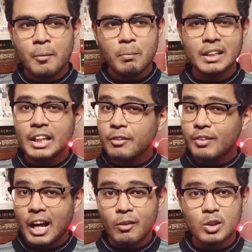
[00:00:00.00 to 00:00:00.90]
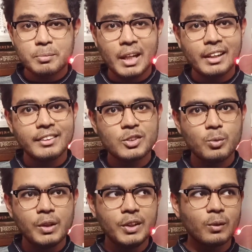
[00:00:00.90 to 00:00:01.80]
But if I was making this
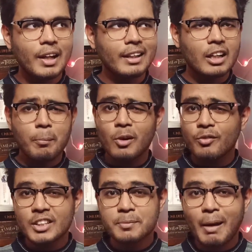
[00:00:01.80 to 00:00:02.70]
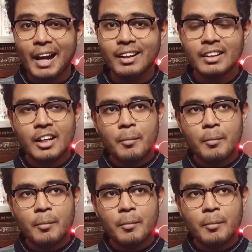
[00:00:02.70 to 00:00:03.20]
video like a couple of years back,